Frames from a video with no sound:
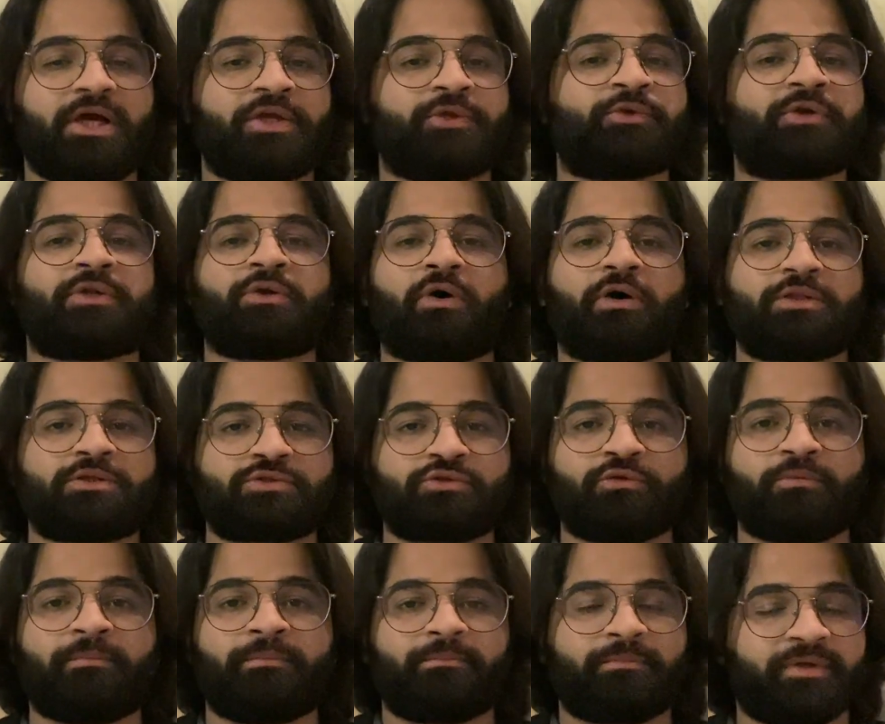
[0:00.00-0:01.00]
You can
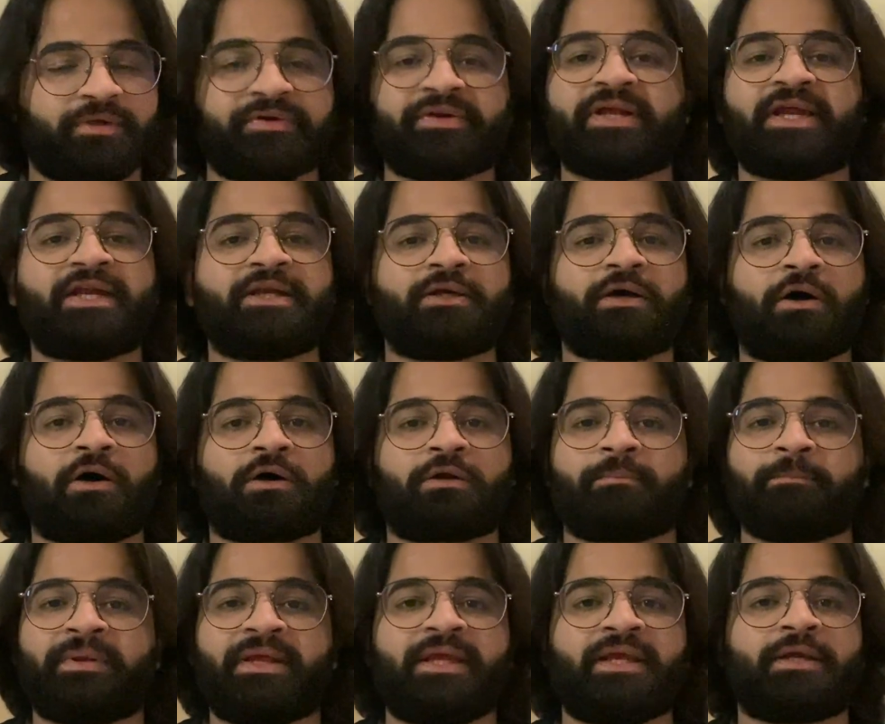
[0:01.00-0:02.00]
also create or
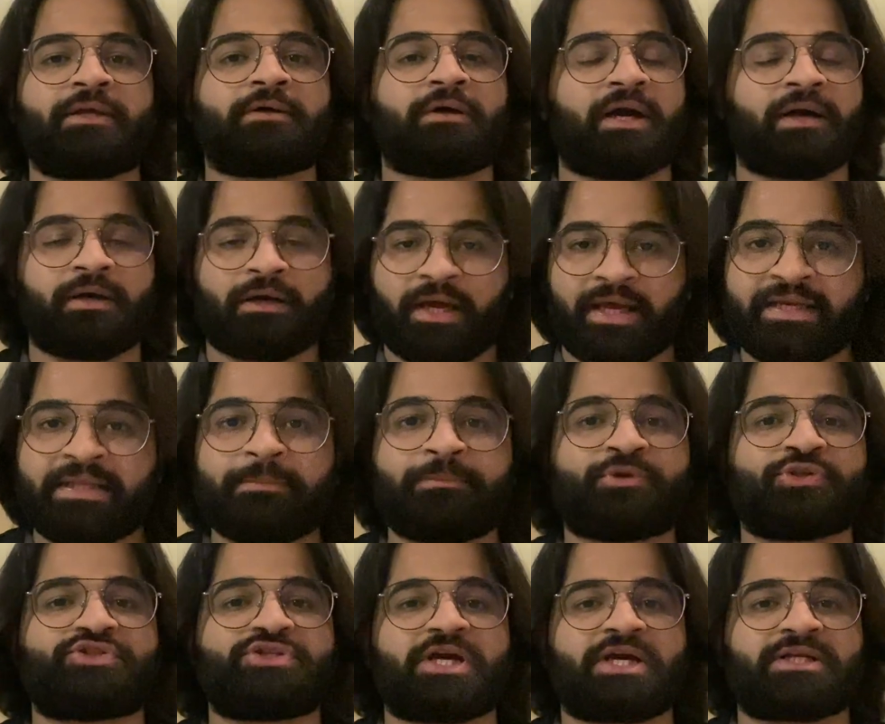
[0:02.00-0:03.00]
make any
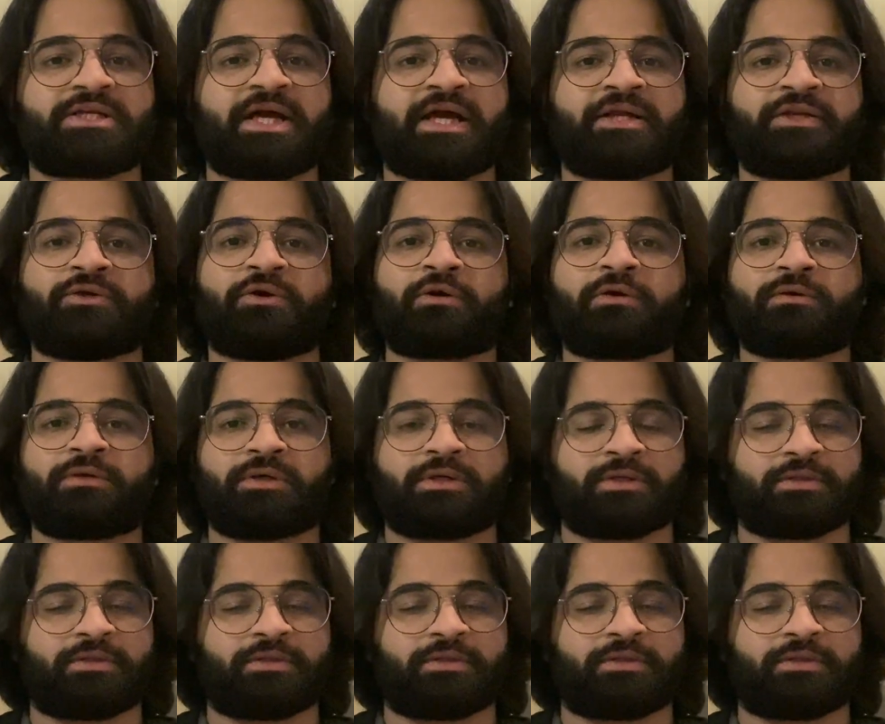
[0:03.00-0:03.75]
project at your